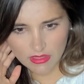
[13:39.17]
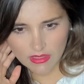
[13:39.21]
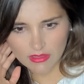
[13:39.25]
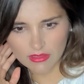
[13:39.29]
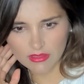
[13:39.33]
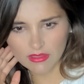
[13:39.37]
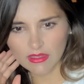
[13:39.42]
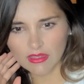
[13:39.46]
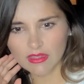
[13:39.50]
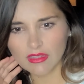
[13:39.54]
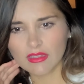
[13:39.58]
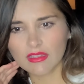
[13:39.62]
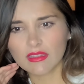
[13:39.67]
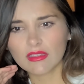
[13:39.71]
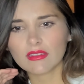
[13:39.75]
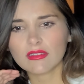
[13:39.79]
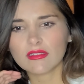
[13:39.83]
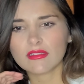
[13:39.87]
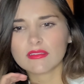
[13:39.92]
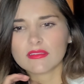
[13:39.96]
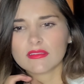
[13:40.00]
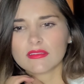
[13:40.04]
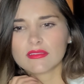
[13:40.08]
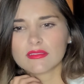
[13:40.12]
and they
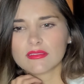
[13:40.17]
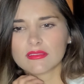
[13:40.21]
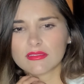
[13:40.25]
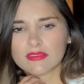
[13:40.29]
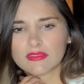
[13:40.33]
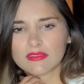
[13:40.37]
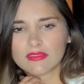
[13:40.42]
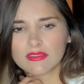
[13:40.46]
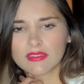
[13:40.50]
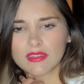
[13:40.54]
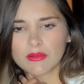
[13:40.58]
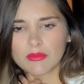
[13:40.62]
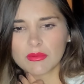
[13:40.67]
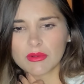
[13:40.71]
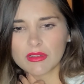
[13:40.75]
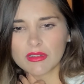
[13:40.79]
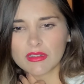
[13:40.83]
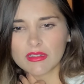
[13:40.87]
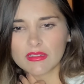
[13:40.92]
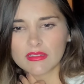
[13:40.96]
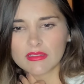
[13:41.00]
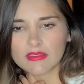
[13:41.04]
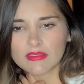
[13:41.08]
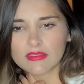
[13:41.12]
they
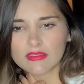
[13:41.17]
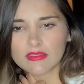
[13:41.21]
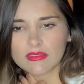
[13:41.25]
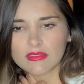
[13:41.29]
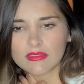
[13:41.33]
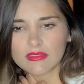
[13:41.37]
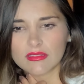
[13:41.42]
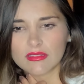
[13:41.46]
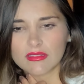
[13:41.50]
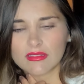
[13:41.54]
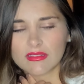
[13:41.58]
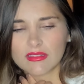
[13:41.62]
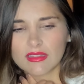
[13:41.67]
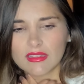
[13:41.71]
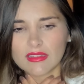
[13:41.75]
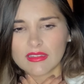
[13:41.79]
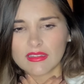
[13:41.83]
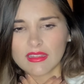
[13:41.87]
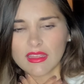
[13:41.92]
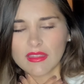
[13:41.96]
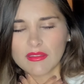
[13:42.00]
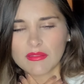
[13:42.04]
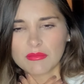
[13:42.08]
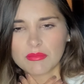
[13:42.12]
were they
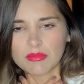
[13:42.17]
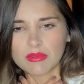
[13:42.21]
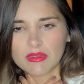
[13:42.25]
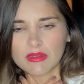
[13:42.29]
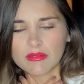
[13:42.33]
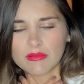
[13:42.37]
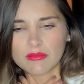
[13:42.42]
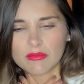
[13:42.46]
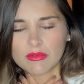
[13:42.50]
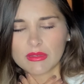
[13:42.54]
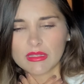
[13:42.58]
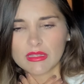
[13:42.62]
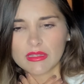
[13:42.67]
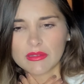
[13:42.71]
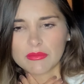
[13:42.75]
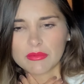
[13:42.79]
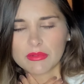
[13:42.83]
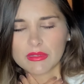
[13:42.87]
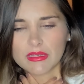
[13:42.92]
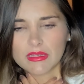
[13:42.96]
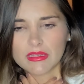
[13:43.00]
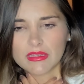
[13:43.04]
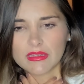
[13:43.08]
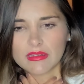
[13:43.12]
died be really
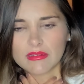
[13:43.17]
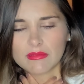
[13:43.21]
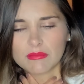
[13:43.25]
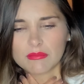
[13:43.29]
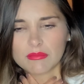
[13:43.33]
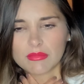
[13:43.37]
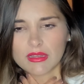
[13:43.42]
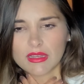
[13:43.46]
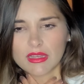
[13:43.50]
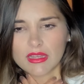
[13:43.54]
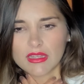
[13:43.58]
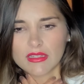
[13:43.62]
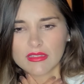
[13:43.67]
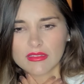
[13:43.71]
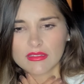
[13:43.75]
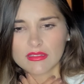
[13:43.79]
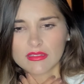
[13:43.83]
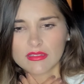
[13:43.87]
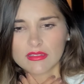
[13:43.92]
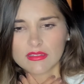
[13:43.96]
really bad